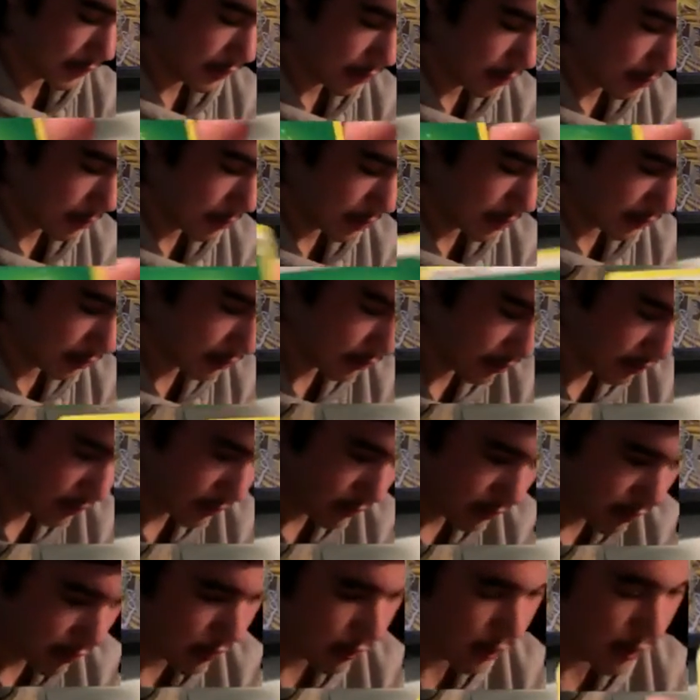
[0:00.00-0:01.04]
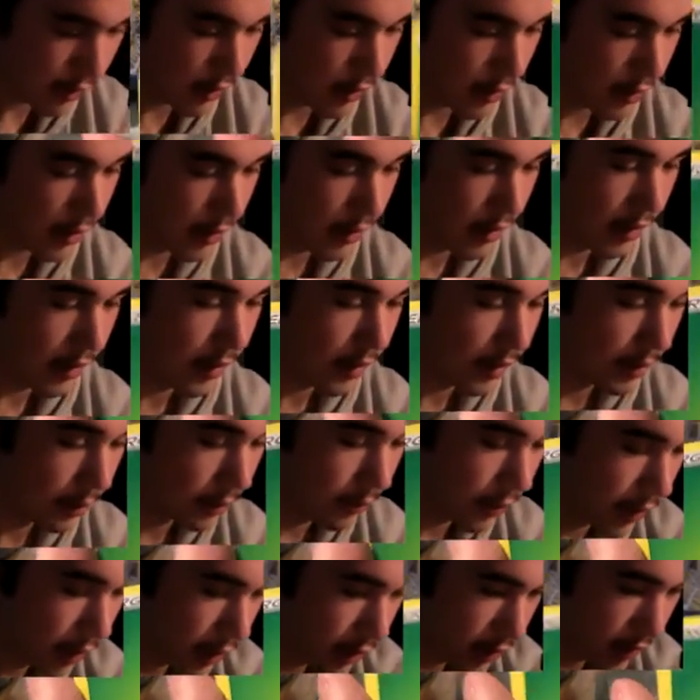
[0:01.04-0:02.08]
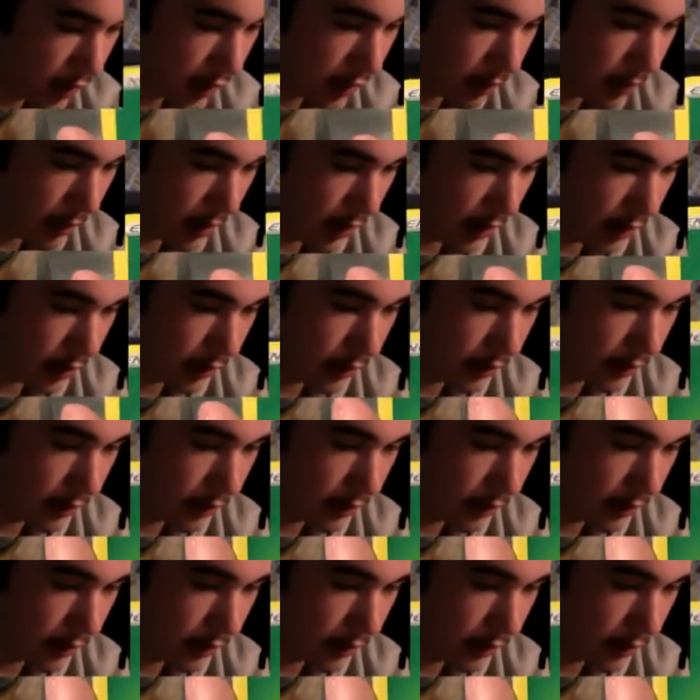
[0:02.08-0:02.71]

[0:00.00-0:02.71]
Come on. Bless this pack.